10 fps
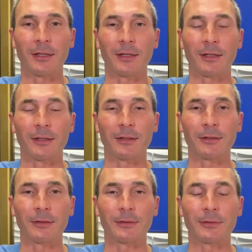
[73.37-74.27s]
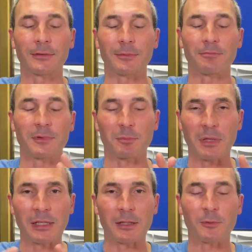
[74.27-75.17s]
uh, some some
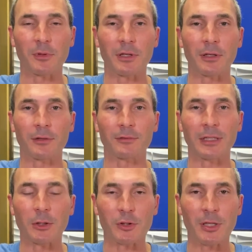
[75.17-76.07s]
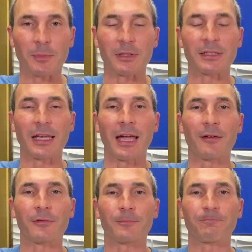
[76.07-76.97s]
meetings with their leadership and
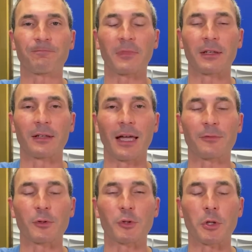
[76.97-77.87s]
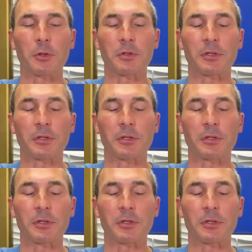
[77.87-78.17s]
staff uh, after church.